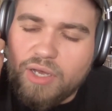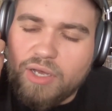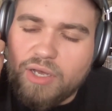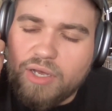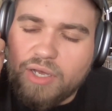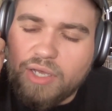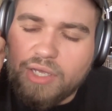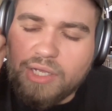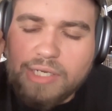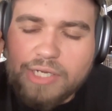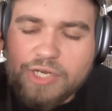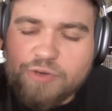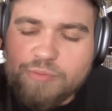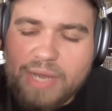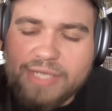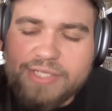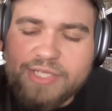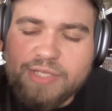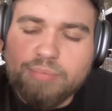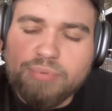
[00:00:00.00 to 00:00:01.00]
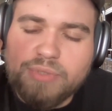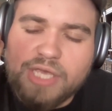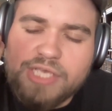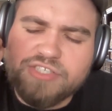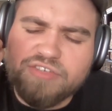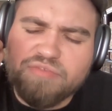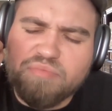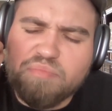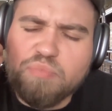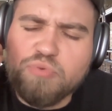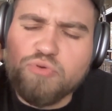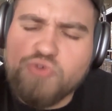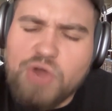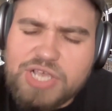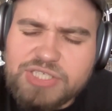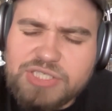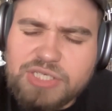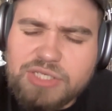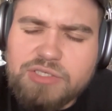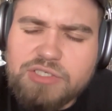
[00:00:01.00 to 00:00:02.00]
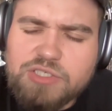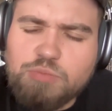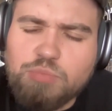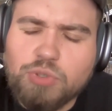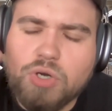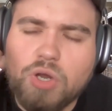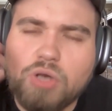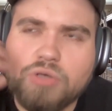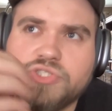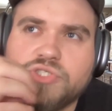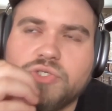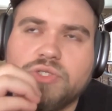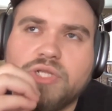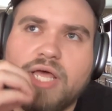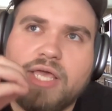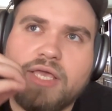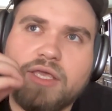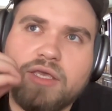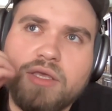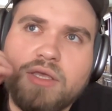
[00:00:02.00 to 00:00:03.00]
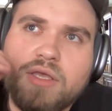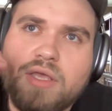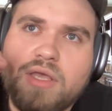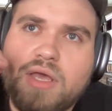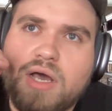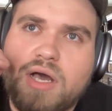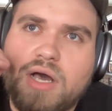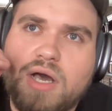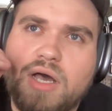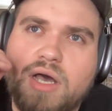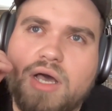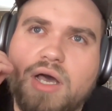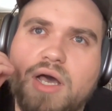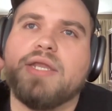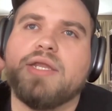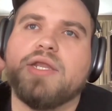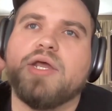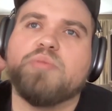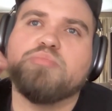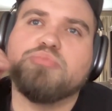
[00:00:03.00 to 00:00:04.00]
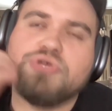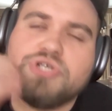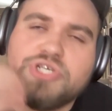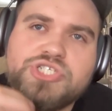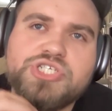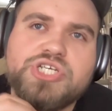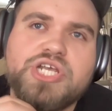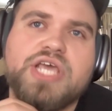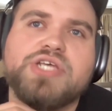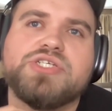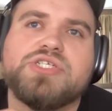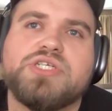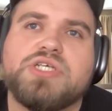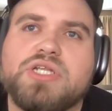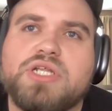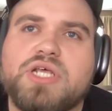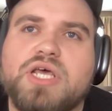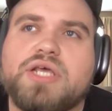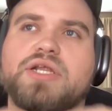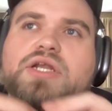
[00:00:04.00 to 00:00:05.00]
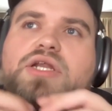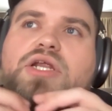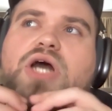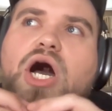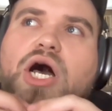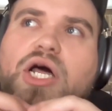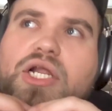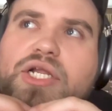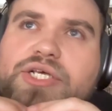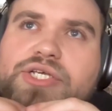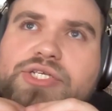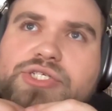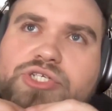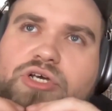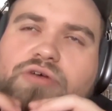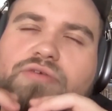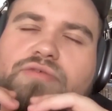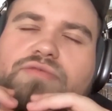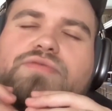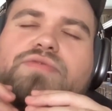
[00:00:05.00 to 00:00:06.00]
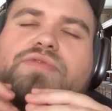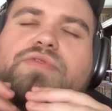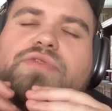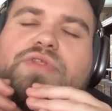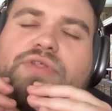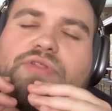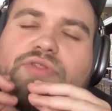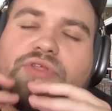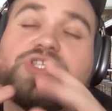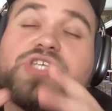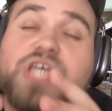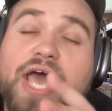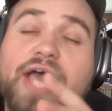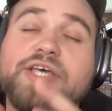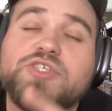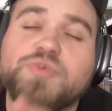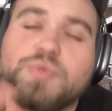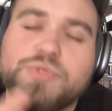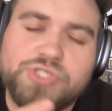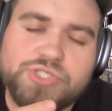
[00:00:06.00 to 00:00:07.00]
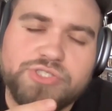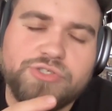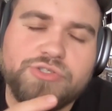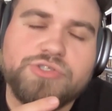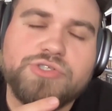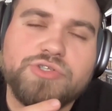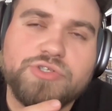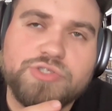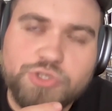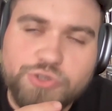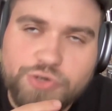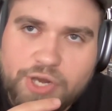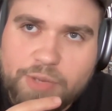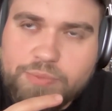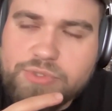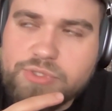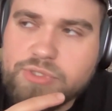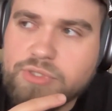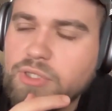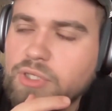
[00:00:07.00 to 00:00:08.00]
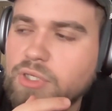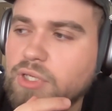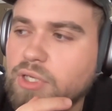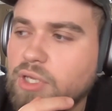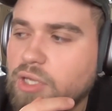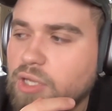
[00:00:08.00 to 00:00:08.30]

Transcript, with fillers: a clear-minded place of presence, but also like an appreciation and a knowledge of the text, which is in the script,